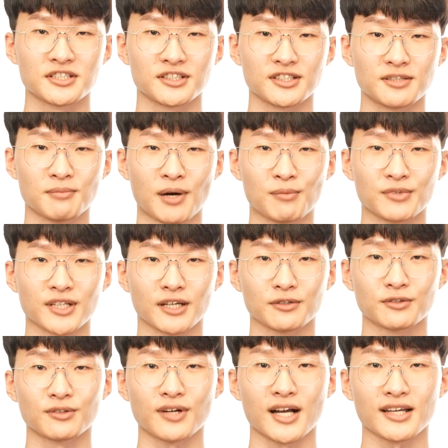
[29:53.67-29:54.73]
That's the end of
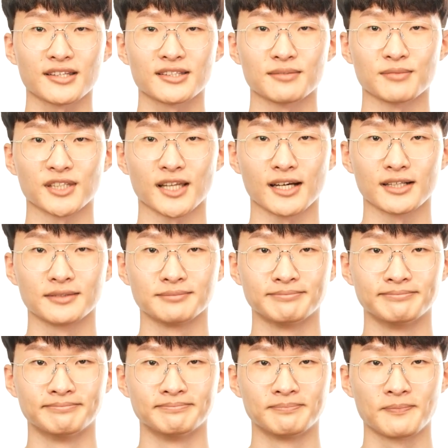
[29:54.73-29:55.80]
my
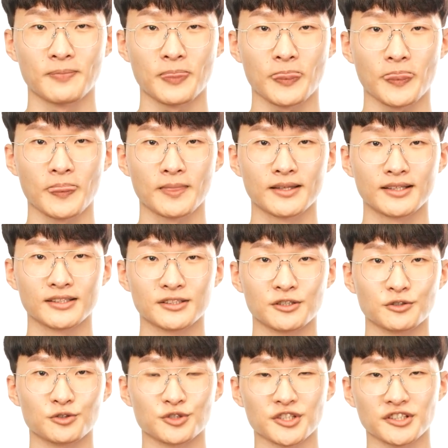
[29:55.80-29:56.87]
presentation.
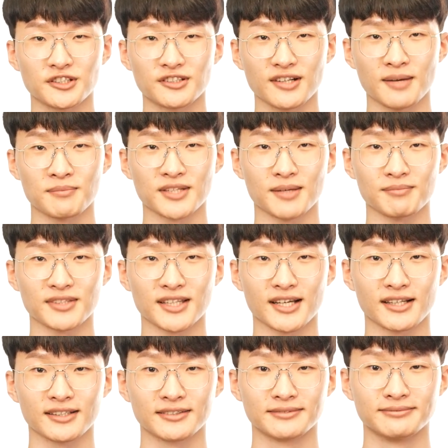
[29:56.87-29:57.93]
Thank you for
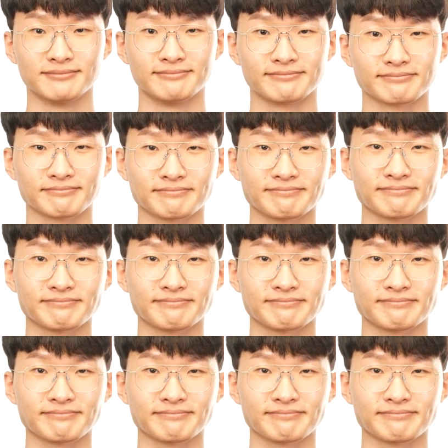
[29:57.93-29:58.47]
listening.